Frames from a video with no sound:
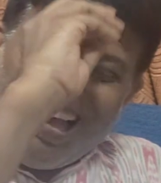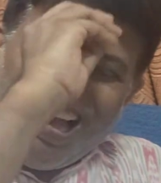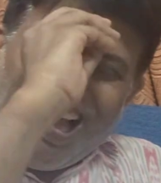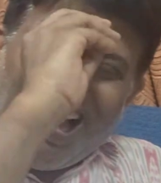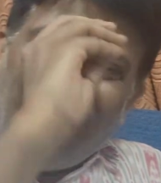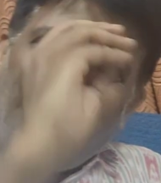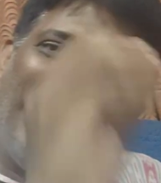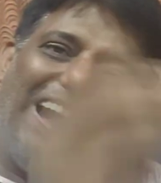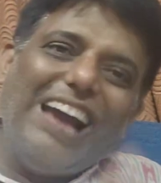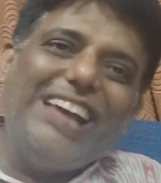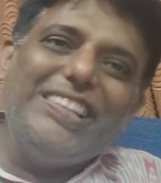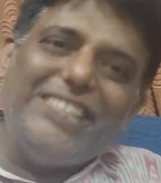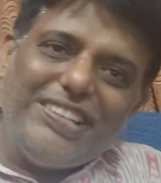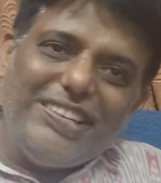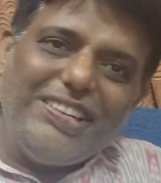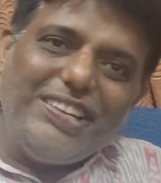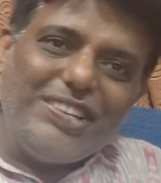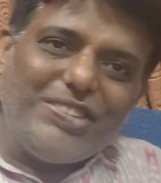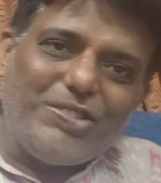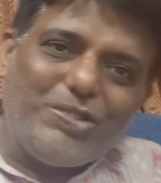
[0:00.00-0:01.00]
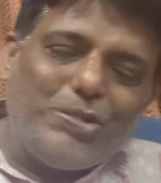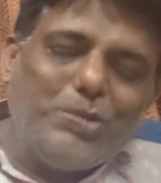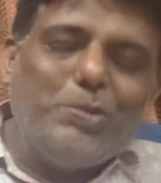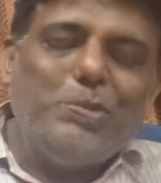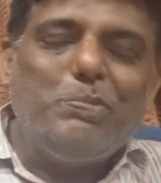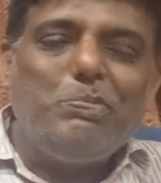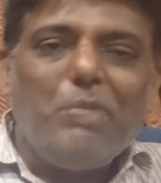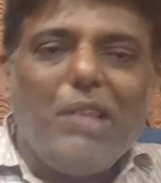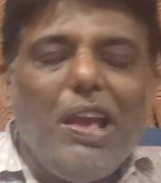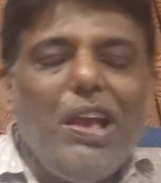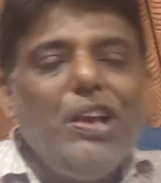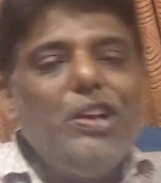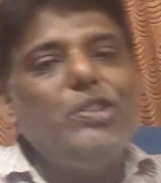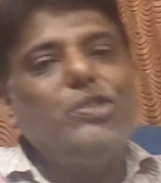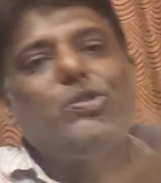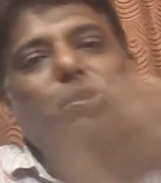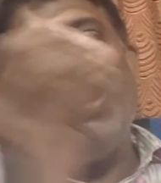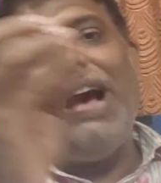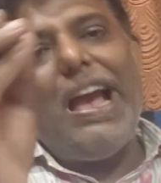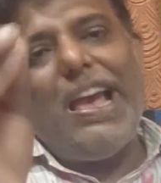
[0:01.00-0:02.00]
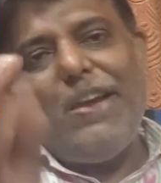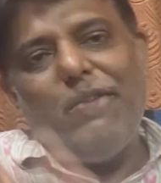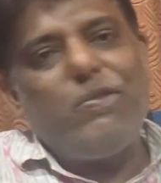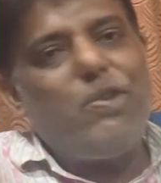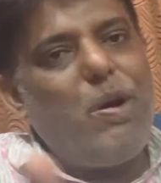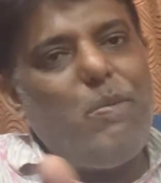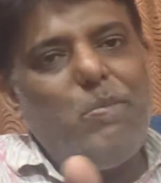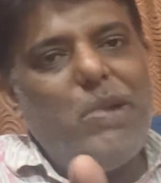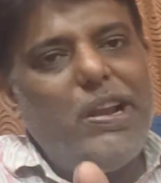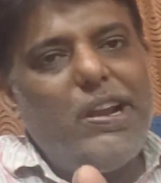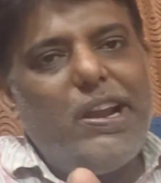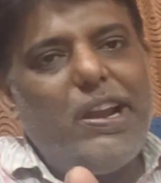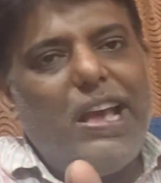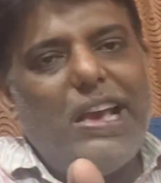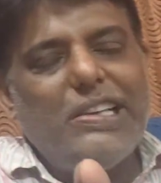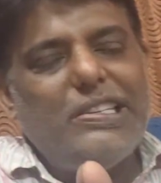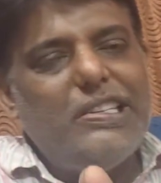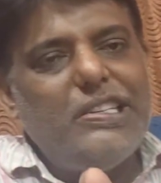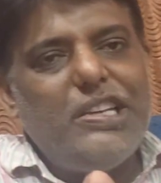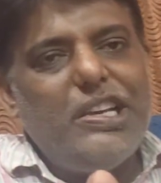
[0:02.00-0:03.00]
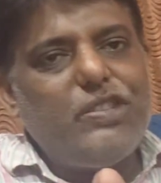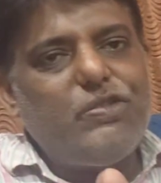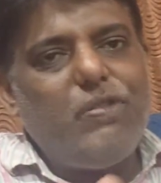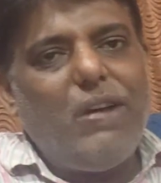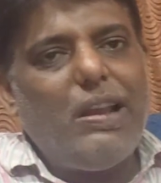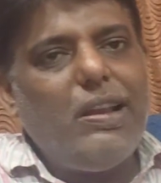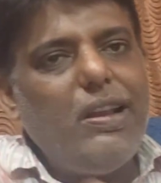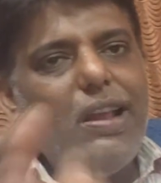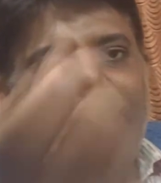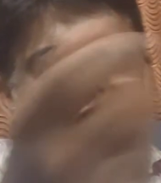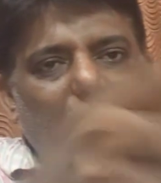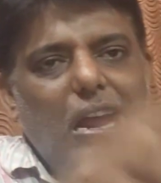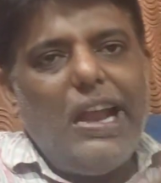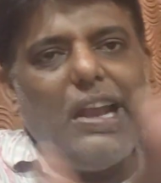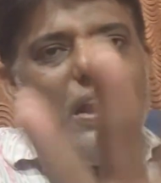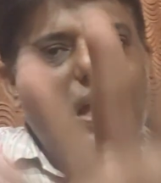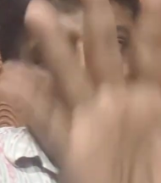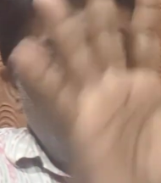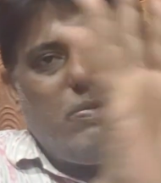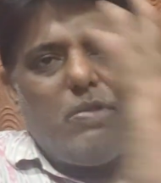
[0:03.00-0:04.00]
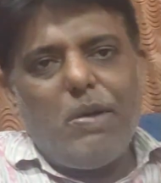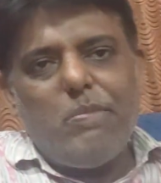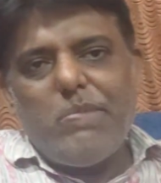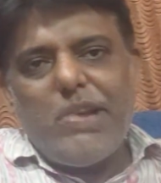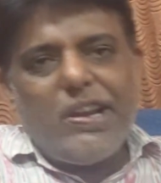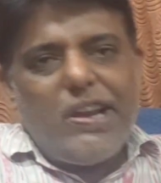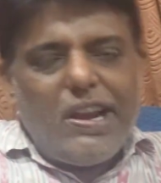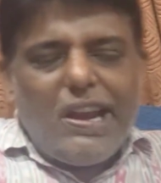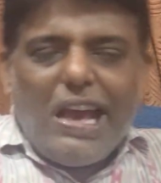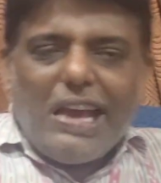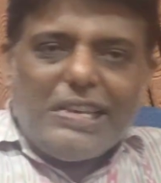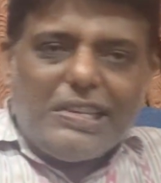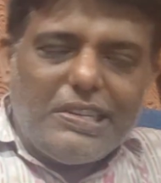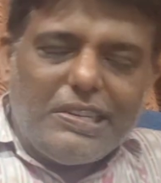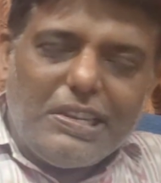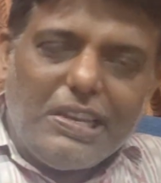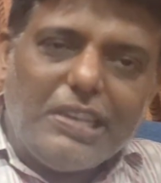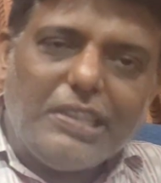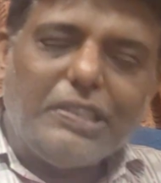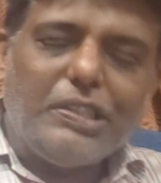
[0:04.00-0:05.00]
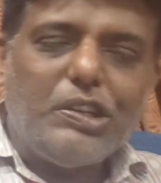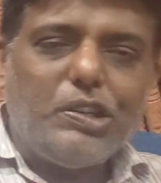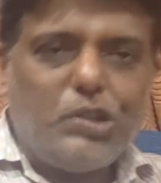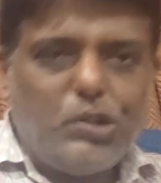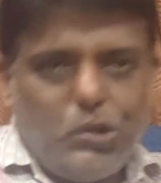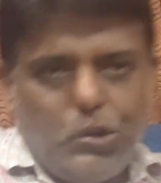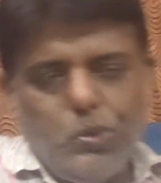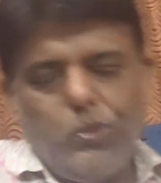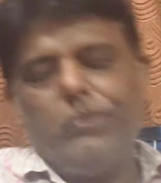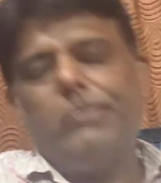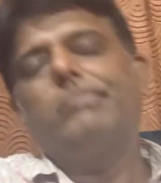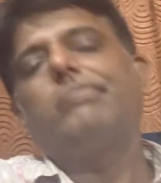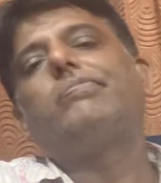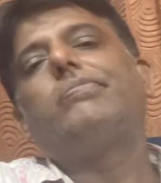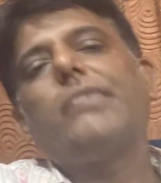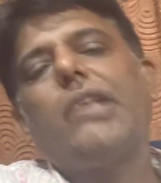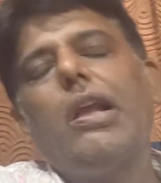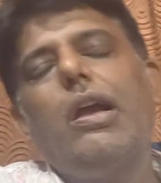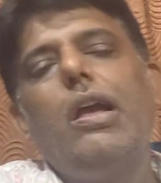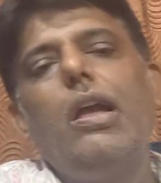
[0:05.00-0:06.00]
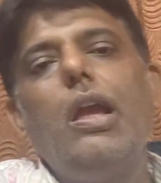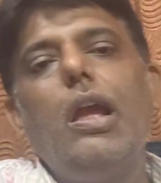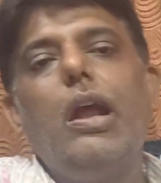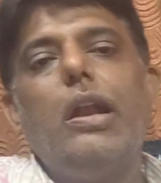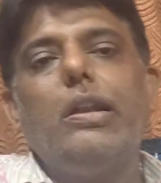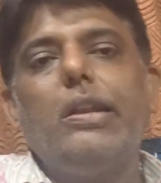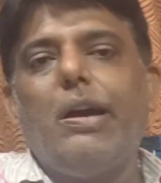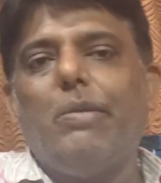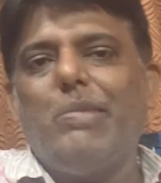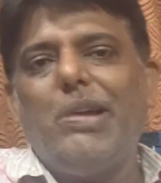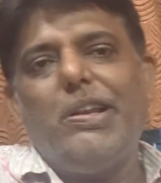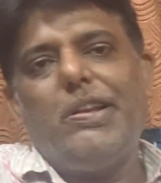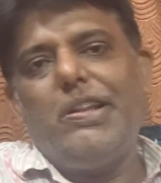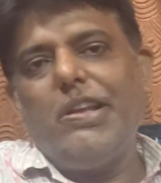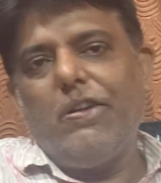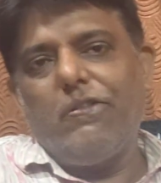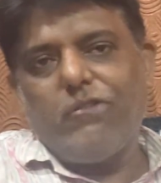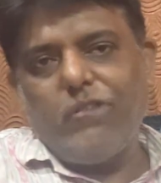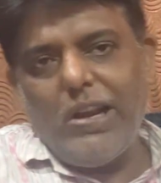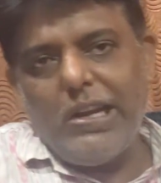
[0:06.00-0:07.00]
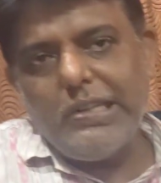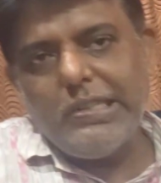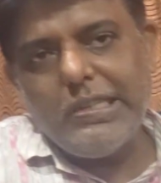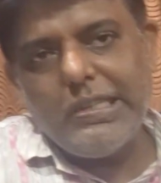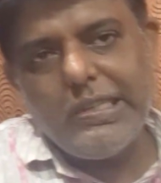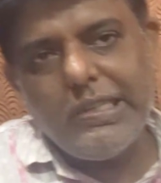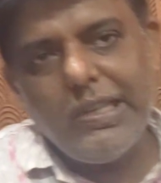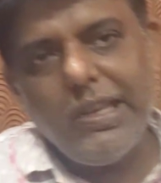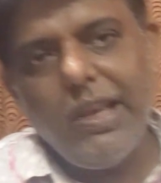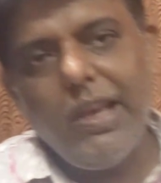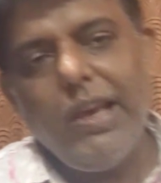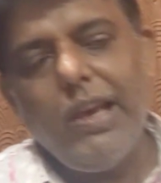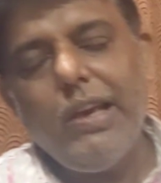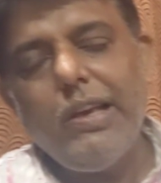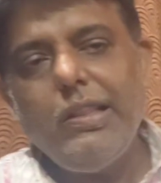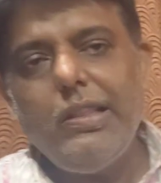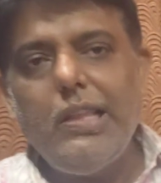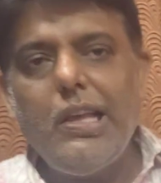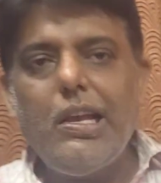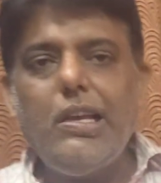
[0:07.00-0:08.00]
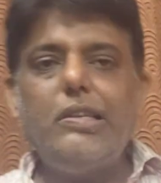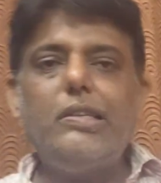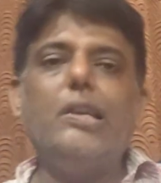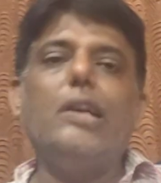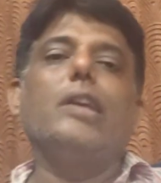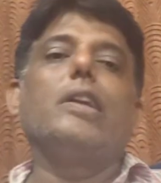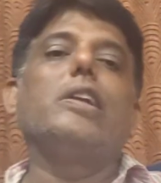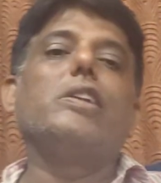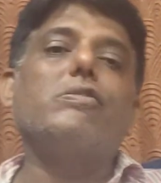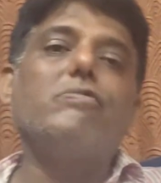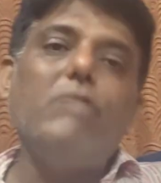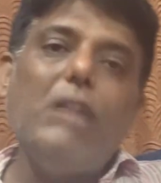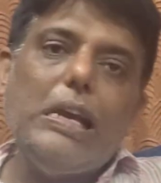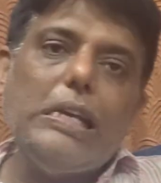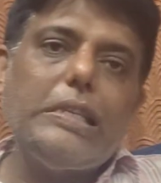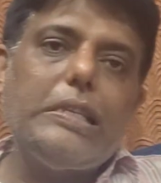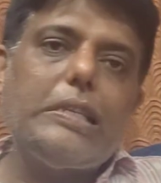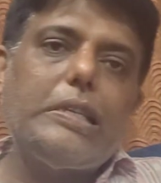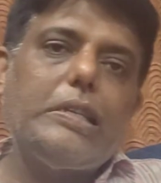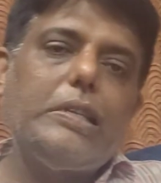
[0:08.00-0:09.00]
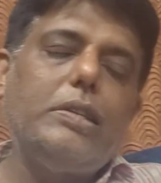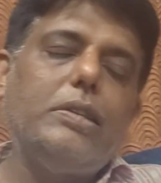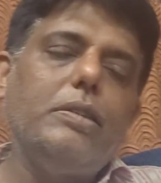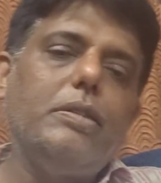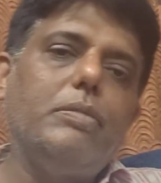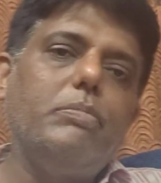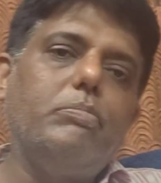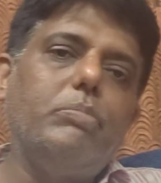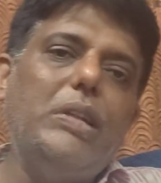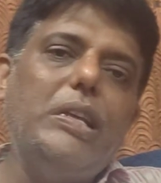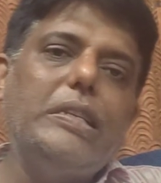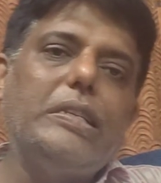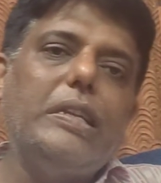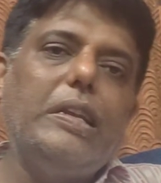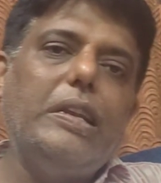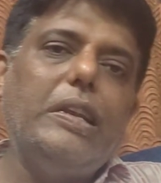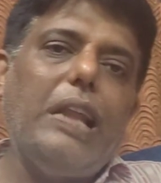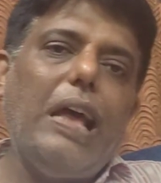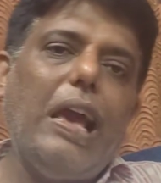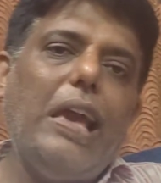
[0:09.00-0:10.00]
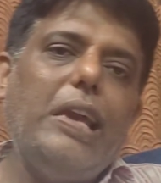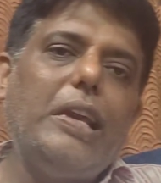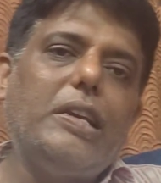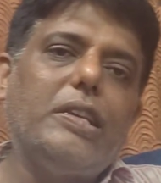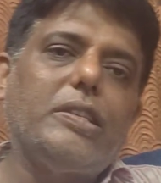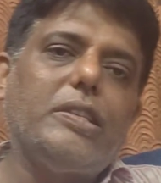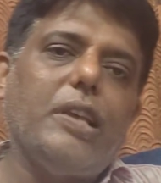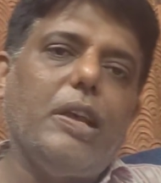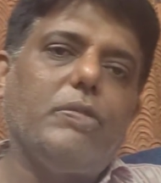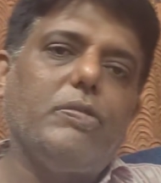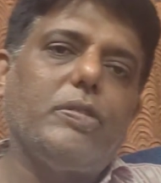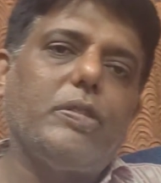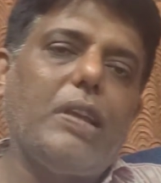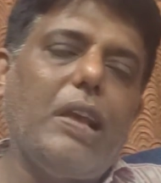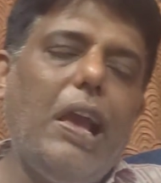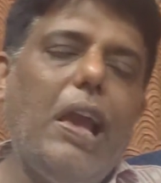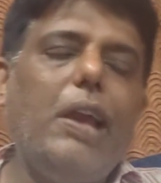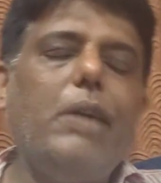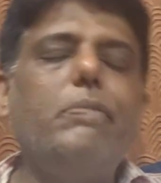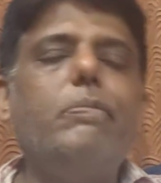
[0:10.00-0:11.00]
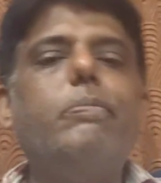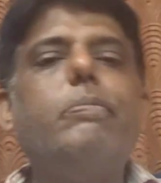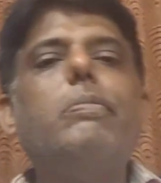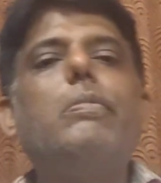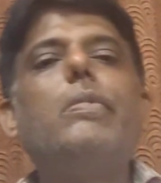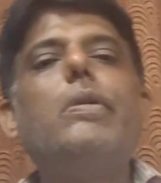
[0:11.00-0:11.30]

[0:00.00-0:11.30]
ICDS 2. So I have completed ICDS 1 and I have completed ICDS 2. Now my dear friends, there is a request, please like, subscribe